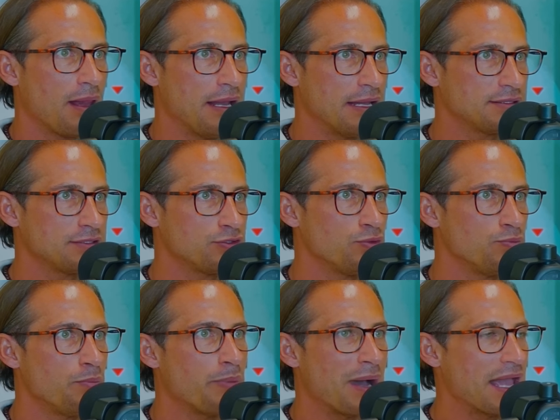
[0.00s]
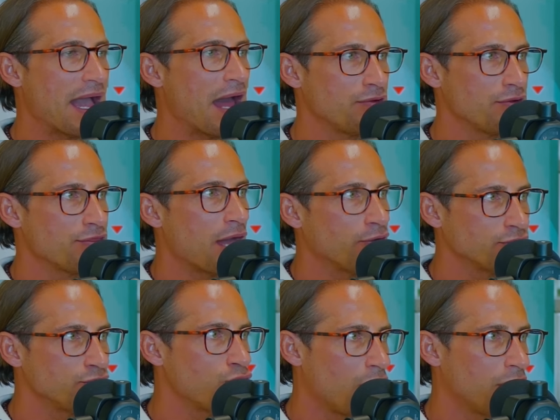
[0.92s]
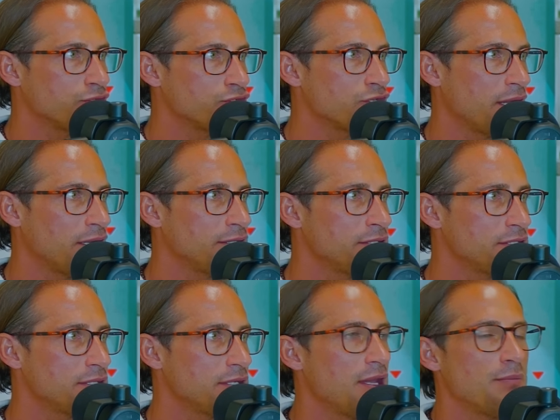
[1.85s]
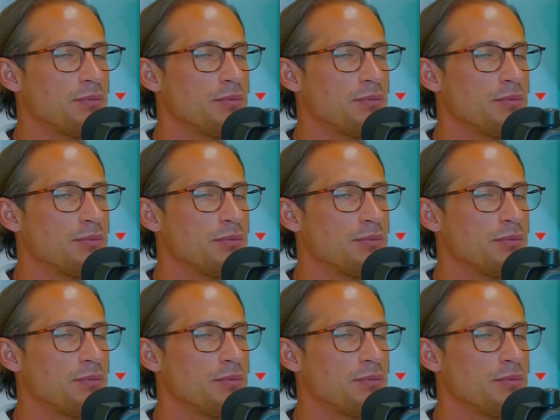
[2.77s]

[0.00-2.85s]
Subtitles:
let's assume you buy a $100,000 challenge mm-hmm.